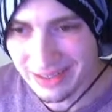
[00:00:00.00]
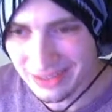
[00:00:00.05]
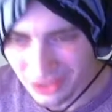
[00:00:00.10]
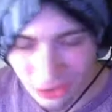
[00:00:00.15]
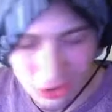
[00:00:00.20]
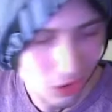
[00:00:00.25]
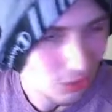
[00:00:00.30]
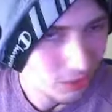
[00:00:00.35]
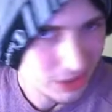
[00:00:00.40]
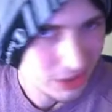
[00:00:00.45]

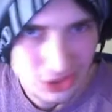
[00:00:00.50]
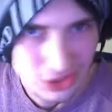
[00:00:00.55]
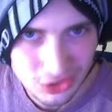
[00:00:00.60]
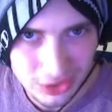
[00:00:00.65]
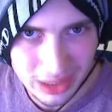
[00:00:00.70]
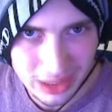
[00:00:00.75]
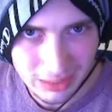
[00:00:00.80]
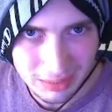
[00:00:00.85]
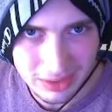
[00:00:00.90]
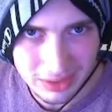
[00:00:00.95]
You're always
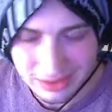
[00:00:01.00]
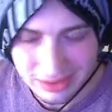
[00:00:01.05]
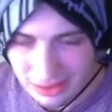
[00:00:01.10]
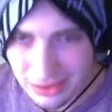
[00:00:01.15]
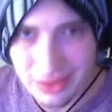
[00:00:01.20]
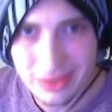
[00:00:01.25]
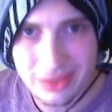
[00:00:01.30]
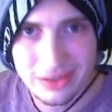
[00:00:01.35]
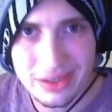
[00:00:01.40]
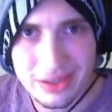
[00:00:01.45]
scrambling. You
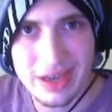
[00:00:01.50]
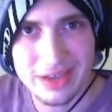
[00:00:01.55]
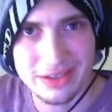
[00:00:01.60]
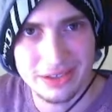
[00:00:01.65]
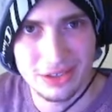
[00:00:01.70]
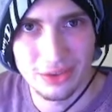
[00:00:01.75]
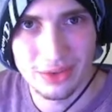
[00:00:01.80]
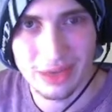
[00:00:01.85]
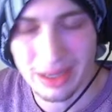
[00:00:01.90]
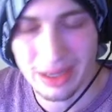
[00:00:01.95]
you guys
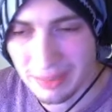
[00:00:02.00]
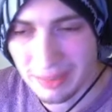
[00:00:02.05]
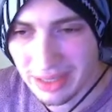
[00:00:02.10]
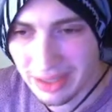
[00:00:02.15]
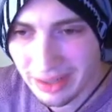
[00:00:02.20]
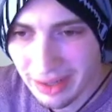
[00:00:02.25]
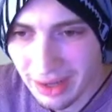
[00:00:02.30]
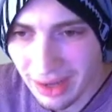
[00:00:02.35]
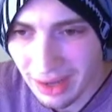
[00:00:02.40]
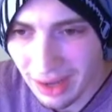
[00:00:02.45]
know what I
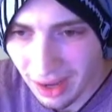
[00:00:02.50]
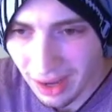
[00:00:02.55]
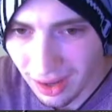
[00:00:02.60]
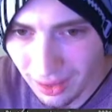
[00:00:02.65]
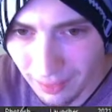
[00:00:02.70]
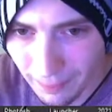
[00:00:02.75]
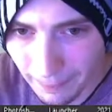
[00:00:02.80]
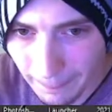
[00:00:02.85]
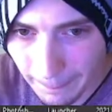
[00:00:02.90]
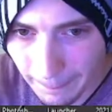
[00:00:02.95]
mean.
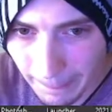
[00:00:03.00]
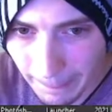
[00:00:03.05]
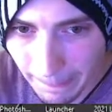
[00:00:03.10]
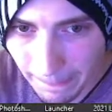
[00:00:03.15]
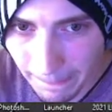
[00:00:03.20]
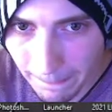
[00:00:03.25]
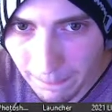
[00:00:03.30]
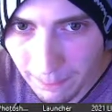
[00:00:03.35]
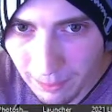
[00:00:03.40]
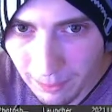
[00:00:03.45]
Um,
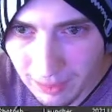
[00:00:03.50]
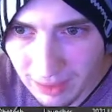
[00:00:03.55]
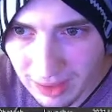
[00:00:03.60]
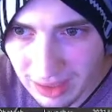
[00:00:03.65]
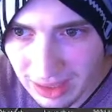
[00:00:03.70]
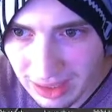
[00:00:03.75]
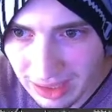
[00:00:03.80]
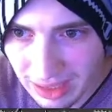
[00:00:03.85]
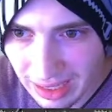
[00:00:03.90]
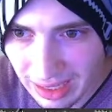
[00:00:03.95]

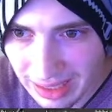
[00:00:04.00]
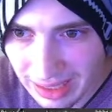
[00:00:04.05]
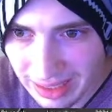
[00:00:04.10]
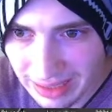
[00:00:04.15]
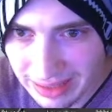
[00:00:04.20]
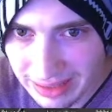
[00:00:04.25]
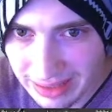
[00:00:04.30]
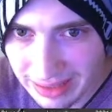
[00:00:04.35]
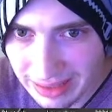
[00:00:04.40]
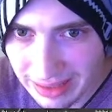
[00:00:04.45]

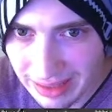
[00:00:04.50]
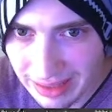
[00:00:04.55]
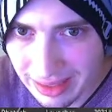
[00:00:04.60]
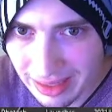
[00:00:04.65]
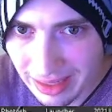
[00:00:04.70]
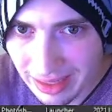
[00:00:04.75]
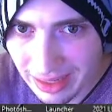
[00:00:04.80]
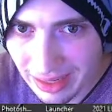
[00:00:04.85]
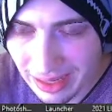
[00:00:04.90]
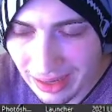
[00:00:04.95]
and
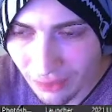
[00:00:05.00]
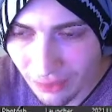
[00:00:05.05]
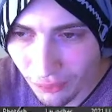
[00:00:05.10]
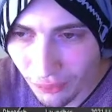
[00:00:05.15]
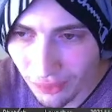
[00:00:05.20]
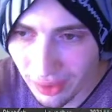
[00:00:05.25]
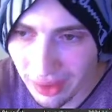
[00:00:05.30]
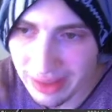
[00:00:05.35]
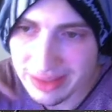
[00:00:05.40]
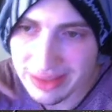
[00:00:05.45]

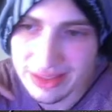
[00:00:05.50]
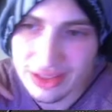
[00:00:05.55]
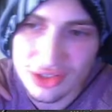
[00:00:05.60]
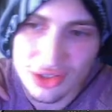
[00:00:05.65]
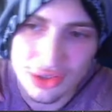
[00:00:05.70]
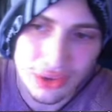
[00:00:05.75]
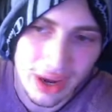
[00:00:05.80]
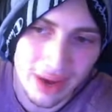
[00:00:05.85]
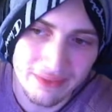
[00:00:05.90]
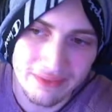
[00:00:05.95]
in
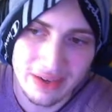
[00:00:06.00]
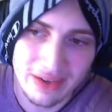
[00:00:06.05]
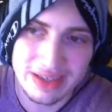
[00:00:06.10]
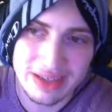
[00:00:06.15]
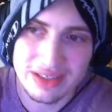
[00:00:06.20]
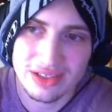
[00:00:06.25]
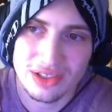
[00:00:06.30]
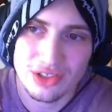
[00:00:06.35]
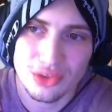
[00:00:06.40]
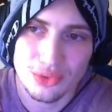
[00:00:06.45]
situ, I find
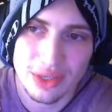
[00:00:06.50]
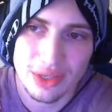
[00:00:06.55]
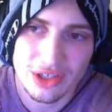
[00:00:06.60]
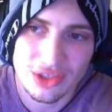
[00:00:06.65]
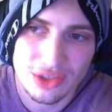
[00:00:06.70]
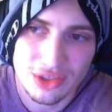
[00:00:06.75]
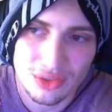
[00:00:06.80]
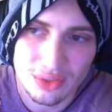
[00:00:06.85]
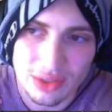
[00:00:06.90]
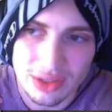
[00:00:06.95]
in
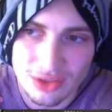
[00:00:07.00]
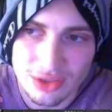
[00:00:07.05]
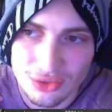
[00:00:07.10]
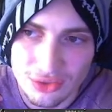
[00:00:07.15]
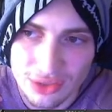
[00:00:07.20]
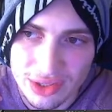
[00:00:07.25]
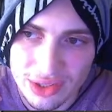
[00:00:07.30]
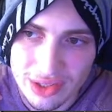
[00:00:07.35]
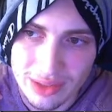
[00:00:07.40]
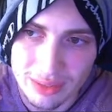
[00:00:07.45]
situations with the
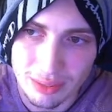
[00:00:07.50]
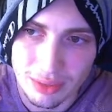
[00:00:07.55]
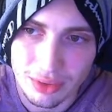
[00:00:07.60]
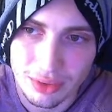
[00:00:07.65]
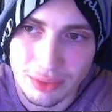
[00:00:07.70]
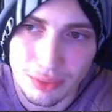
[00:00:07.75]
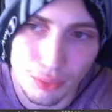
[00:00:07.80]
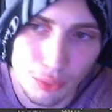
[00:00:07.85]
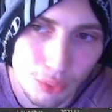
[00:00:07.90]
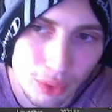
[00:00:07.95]
street
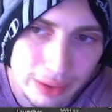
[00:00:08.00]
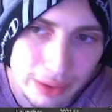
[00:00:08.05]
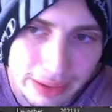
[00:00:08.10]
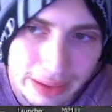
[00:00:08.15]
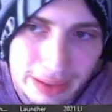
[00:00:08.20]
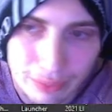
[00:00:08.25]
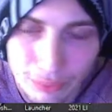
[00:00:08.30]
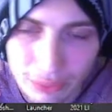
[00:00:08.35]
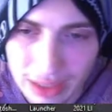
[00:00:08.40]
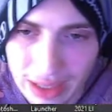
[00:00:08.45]
sweeper
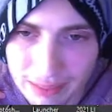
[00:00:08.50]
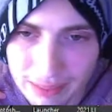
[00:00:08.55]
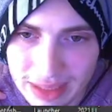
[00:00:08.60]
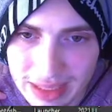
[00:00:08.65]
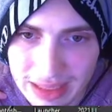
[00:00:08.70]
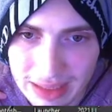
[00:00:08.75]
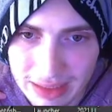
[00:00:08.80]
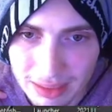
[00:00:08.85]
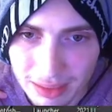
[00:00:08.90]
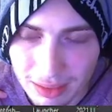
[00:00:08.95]
when when I'm
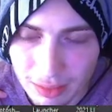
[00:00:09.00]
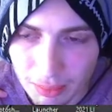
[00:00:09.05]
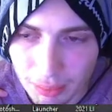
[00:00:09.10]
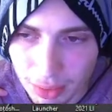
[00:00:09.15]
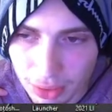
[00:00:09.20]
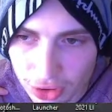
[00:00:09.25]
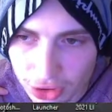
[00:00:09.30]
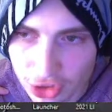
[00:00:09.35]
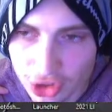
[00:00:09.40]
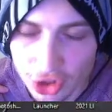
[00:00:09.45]
getting
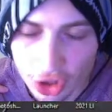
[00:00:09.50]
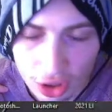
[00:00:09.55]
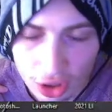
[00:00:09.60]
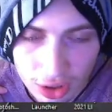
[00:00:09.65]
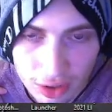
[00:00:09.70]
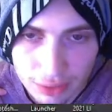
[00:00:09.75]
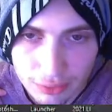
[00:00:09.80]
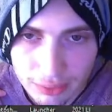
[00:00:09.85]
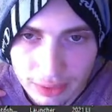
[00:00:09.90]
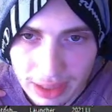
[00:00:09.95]
pushed
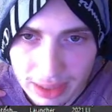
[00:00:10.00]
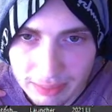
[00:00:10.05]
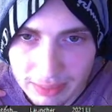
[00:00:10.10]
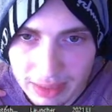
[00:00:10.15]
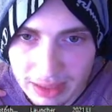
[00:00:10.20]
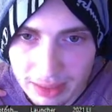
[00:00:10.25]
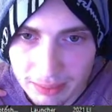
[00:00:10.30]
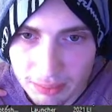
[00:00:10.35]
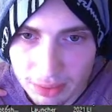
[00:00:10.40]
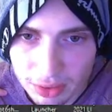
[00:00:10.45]
hard, when I'm
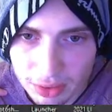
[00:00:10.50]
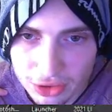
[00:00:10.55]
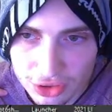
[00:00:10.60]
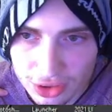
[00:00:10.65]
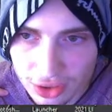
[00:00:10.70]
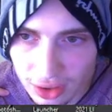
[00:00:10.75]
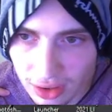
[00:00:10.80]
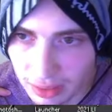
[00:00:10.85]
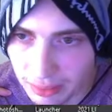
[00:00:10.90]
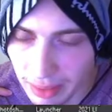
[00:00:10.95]
getting pushed
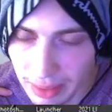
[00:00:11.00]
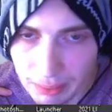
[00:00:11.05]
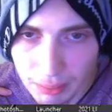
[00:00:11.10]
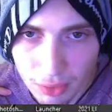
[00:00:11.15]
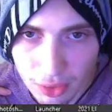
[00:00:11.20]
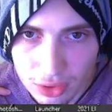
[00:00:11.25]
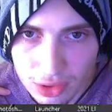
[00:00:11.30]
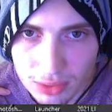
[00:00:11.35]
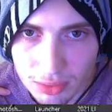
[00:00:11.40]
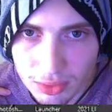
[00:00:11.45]
hard by
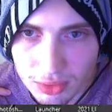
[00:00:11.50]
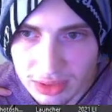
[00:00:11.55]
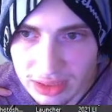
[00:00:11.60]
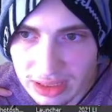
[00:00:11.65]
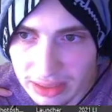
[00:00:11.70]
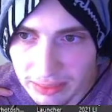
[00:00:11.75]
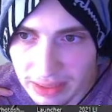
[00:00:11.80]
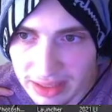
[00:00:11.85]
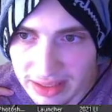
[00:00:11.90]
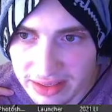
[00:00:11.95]
multiple
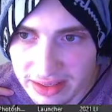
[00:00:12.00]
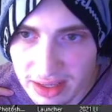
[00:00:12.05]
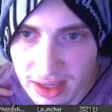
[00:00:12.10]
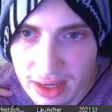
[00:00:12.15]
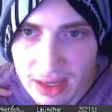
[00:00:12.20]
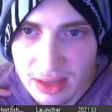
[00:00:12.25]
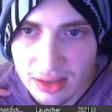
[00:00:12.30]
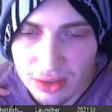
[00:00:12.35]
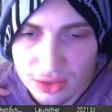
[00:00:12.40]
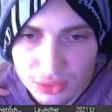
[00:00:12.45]
teammates,
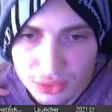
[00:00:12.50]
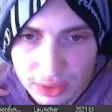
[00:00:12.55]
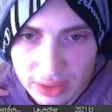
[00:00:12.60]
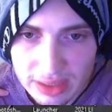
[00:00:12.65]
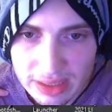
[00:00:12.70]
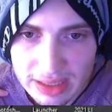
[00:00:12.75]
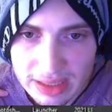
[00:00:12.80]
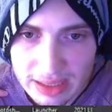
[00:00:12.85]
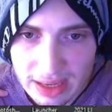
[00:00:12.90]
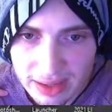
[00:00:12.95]
there's
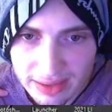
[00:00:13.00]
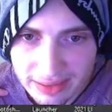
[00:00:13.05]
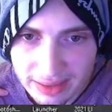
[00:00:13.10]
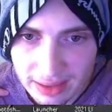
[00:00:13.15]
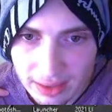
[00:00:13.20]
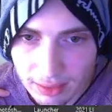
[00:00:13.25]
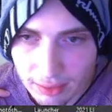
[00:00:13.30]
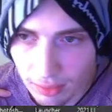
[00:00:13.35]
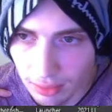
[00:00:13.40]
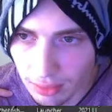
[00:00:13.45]
really nothing,
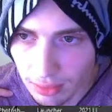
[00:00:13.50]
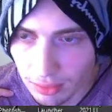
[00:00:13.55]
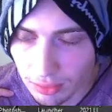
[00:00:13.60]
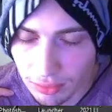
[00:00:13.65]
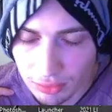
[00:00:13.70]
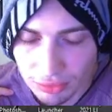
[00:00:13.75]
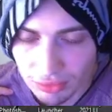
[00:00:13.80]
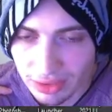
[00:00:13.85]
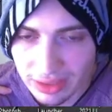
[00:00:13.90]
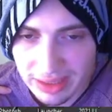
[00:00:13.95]
uh,
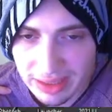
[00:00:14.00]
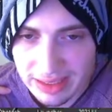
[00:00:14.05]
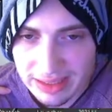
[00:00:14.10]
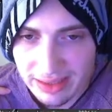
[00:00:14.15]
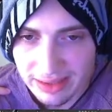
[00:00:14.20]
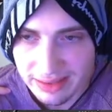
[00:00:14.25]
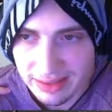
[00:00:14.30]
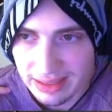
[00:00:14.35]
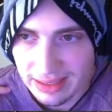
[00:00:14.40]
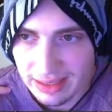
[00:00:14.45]
really
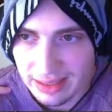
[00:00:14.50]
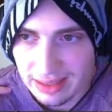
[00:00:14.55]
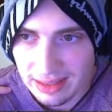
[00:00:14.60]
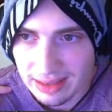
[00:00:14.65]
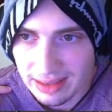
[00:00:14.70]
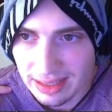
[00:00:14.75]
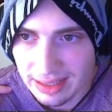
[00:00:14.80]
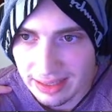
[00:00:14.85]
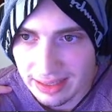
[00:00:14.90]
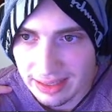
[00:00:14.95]
nothing
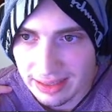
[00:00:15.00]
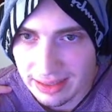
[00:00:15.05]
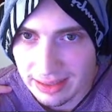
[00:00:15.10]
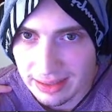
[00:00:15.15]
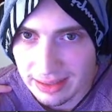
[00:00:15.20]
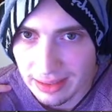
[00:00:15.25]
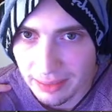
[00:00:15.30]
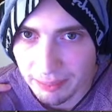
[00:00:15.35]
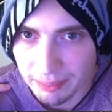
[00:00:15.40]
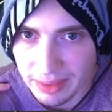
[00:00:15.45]
that can
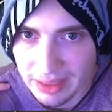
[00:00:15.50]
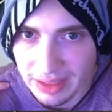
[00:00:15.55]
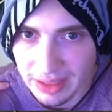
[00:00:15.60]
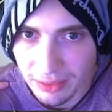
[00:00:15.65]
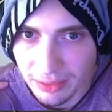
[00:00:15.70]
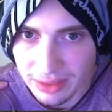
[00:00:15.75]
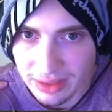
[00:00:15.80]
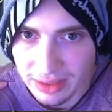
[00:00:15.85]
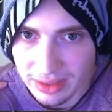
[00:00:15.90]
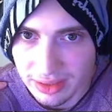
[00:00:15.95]
compete
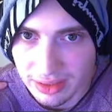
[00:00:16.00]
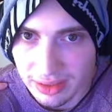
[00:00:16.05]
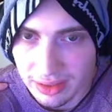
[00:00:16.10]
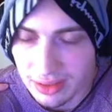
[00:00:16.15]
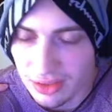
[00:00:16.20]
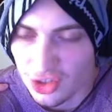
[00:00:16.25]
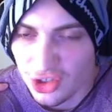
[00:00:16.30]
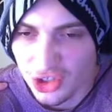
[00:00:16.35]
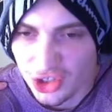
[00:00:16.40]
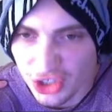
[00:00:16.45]
with the
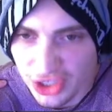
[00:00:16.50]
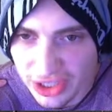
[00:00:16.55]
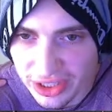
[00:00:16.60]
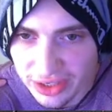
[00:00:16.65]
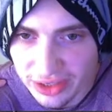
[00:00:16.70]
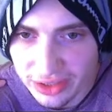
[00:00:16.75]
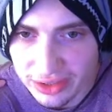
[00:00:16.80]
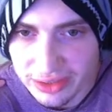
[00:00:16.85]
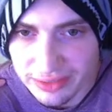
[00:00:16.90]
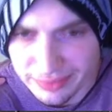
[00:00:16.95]

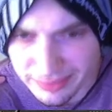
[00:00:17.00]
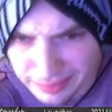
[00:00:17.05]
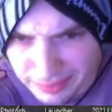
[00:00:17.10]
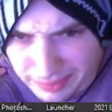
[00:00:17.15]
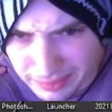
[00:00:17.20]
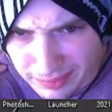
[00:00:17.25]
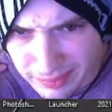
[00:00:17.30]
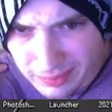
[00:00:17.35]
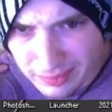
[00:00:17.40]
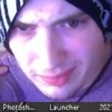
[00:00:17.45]
sheer
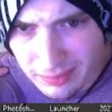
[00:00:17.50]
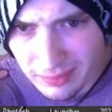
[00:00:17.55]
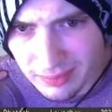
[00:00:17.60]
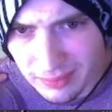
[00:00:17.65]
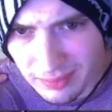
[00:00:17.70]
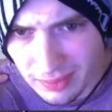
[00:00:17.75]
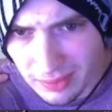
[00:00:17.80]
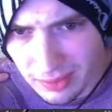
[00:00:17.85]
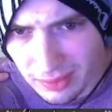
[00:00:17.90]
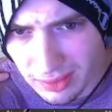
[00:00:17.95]

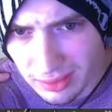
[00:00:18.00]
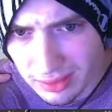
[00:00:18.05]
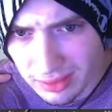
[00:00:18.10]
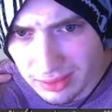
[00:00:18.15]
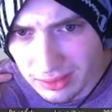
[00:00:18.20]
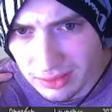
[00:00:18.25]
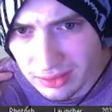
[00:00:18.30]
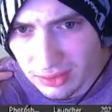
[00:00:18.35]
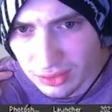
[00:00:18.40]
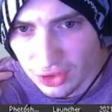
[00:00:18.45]

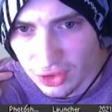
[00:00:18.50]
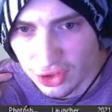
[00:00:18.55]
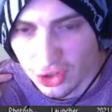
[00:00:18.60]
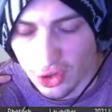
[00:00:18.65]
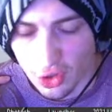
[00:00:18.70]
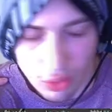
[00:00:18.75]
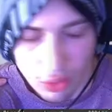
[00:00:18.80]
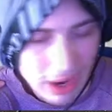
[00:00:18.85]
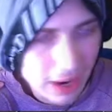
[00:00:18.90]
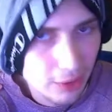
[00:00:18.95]
just
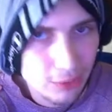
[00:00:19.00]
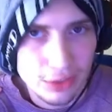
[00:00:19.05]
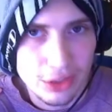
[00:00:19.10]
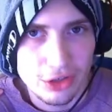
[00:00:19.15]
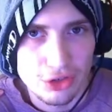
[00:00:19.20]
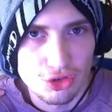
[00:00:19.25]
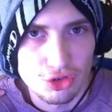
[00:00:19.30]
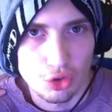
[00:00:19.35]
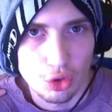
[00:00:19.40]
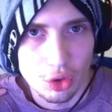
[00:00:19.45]
crowd
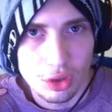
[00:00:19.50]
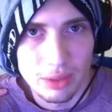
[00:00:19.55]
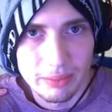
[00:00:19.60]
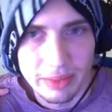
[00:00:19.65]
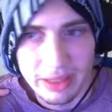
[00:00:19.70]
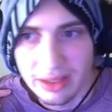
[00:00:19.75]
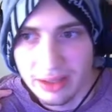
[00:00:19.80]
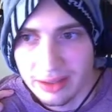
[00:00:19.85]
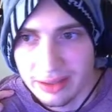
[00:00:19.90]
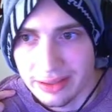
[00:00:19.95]
control
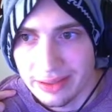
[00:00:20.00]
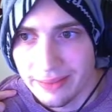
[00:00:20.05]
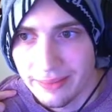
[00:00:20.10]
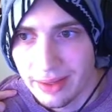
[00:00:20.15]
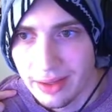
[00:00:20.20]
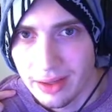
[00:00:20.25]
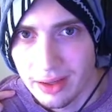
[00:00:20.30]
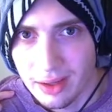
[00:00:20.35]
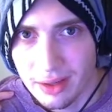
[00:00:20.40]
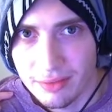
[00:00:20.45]
ability
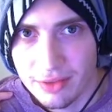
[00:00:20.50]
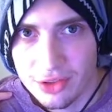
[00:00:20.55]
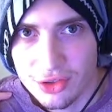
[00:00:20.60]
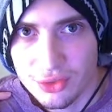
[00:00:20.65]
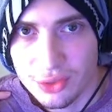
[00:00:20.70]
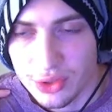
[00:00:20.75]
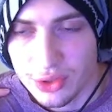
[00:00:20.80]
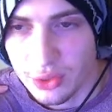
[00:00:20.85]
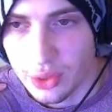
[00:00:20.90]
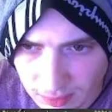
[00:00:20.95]
of the
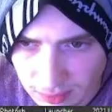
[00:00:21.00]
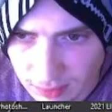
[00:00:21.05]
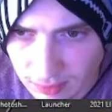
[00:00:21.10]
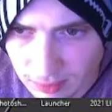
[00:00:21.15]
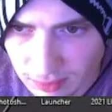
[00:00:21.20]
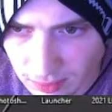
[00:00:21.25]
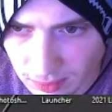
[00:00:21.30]
street sweeper.